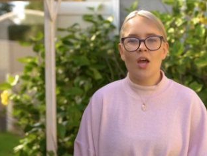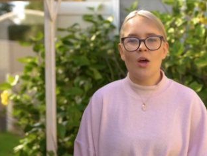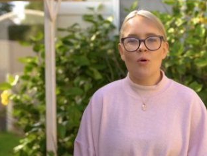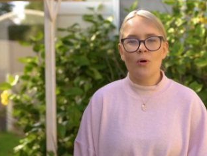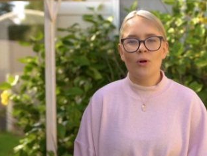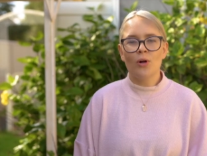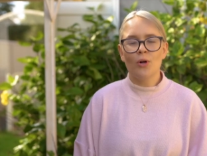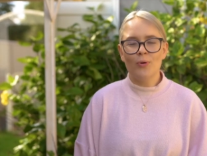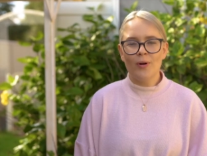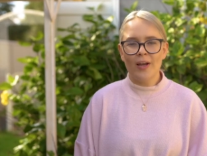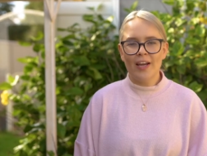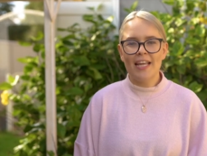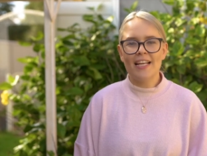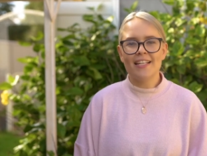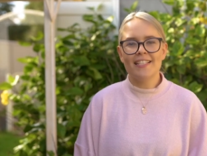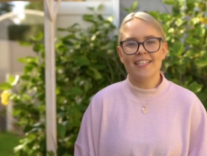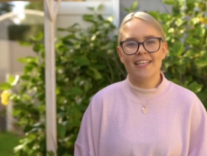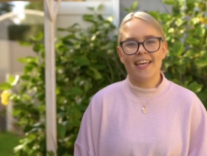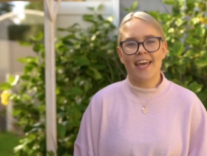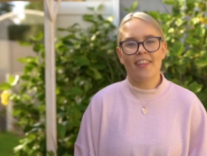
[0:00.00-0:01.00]
We're all working
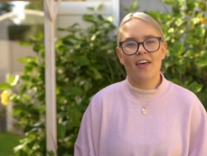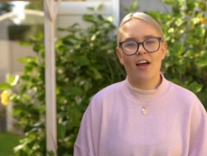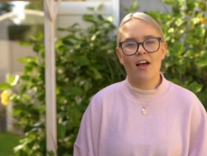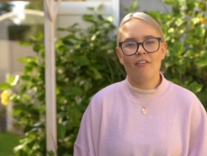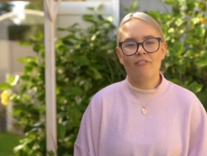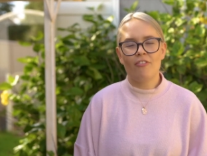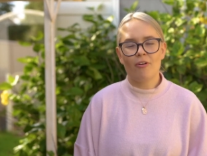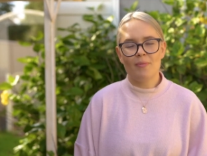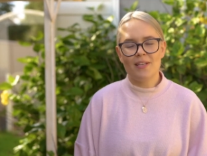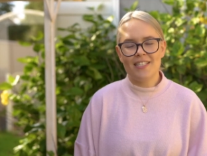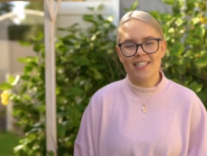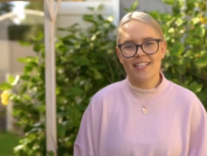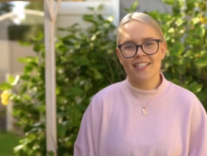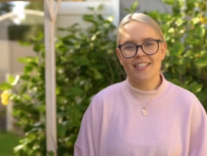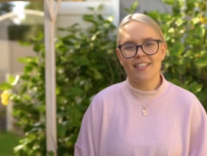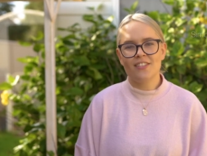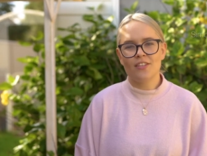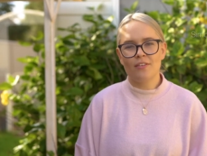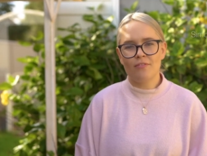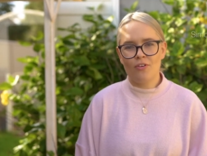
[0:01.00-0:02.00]
together from a
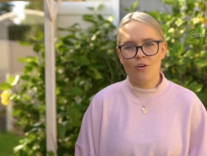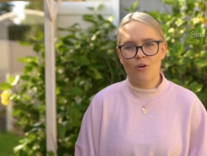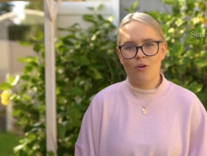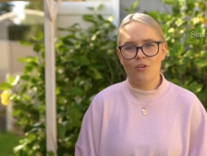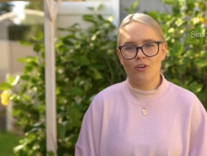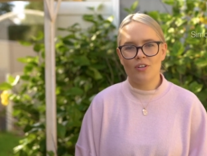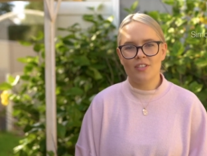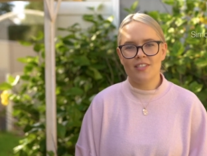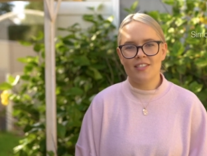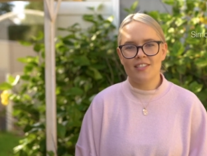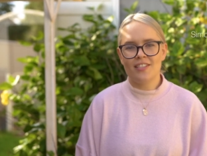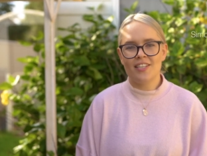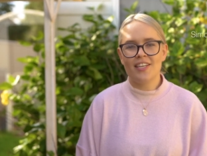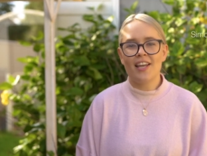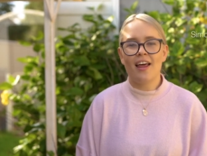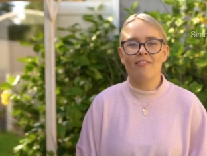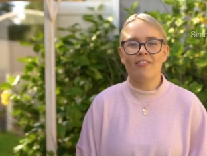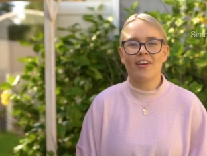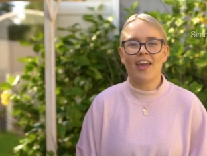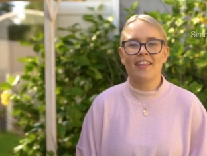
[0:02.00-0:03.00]
distance of course to
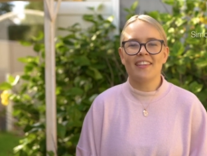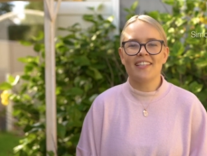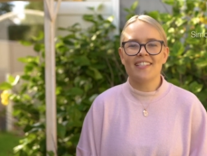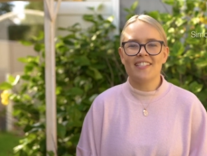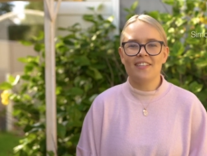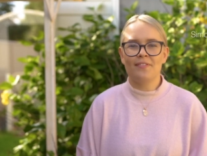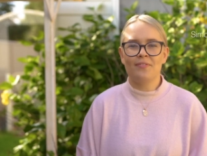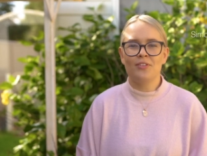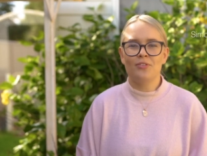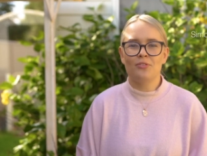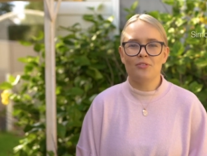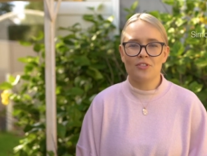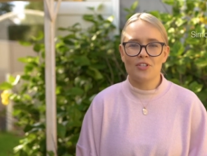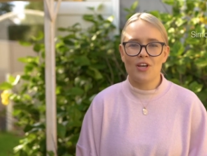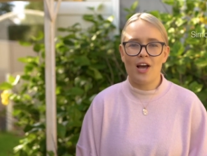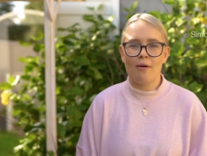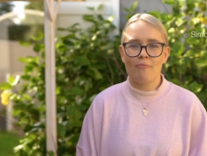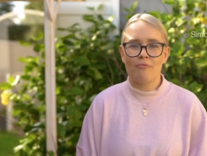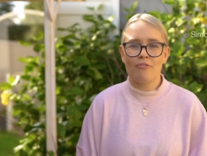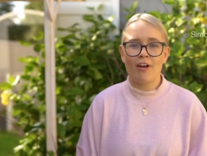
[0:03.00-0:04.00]
navigate this difficult
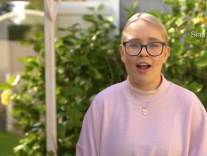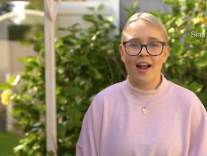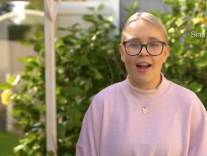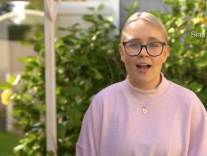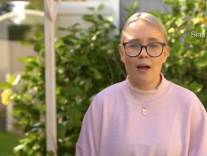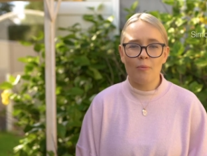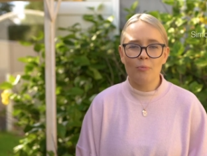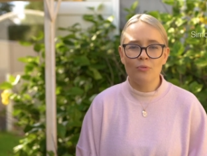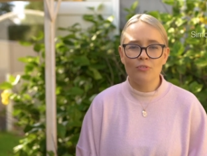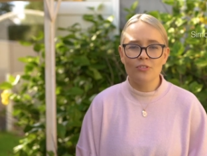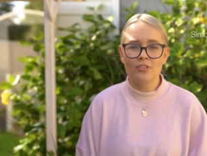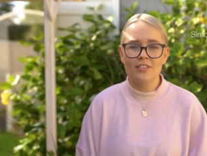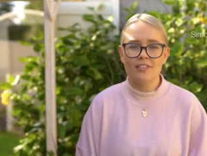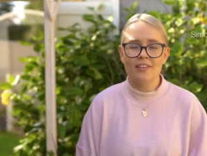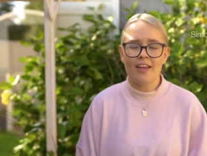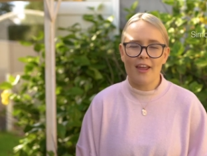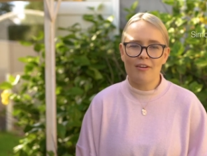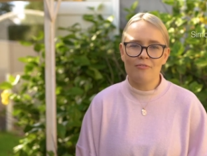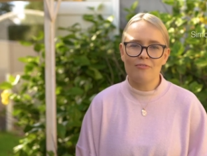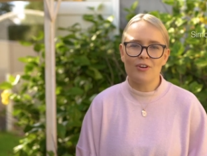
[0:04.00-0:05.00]
time for our couples
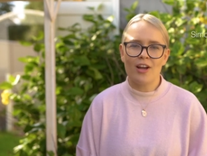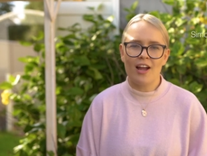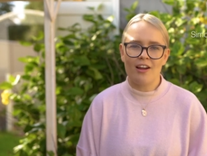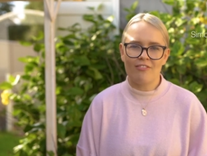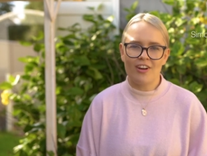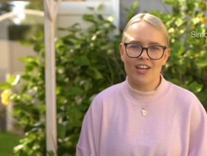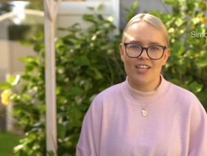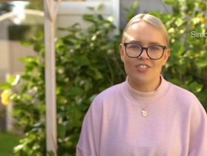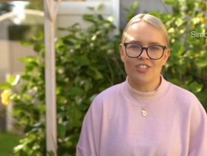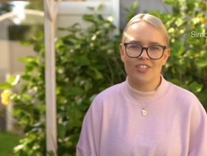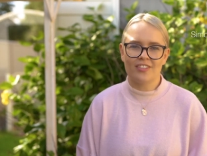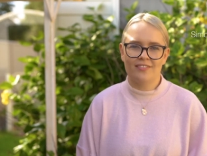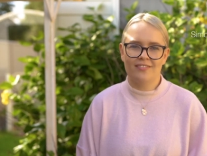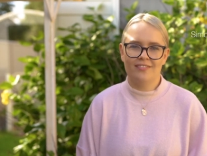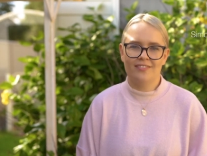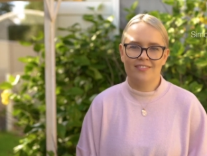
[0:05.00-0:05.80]
and for our region.